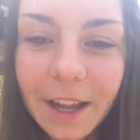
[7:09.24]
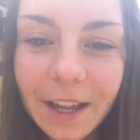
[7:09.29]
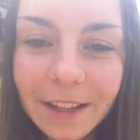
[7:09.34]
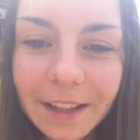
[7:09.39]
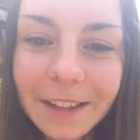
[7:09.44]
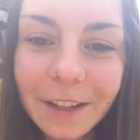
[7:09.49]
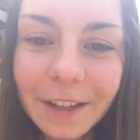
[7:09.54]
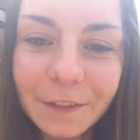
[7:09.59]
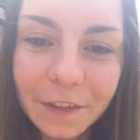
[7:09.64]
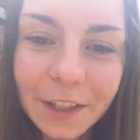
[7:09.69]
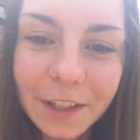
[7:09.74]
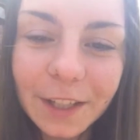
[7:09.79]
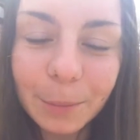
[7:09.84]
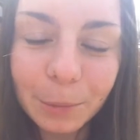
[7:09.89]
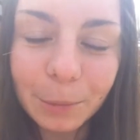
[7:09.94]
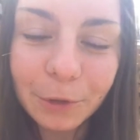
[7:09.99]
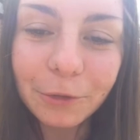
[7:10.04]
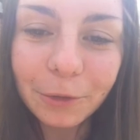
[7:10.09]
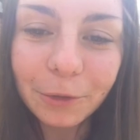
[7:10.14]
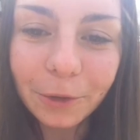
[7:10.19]
had that feeling
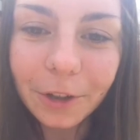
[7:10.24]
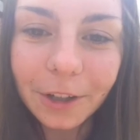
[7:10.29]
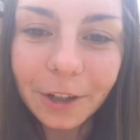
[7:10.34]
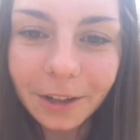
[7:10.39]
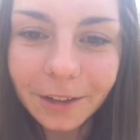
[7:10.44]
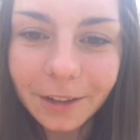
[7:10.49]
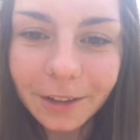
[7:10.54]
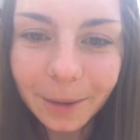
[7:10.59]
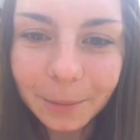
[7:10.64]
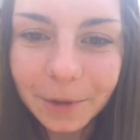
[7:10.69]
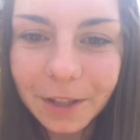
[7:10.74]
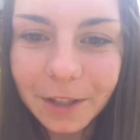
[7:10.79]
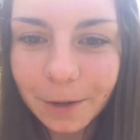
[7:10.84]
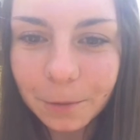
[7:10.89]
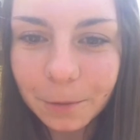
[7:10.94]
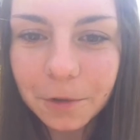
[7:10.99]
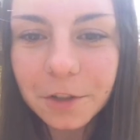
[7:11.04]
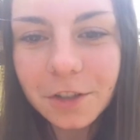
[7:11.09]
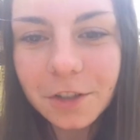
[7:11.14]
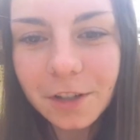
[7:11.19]
before. I mean, that
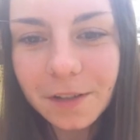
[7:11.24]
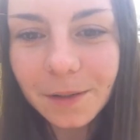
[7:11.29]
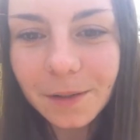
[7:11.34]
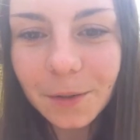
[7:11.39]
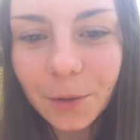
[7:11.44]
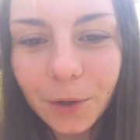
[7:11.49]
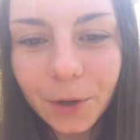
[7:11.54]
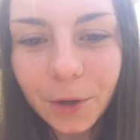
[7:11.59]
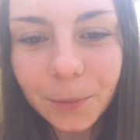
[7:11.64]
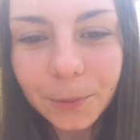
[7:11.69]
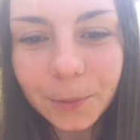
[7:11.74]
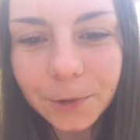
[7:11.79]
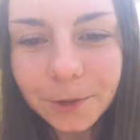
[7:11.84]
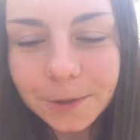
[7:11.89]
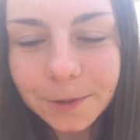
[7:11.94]
was just normal.